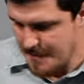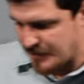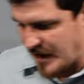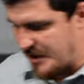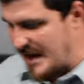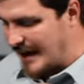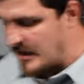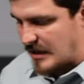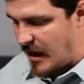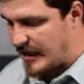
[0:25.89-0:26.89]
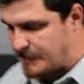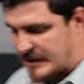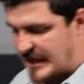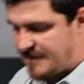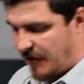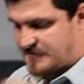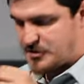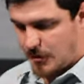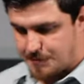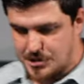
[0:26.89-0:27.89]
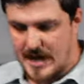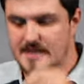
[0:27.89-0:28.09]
the underlying belief of scripture as,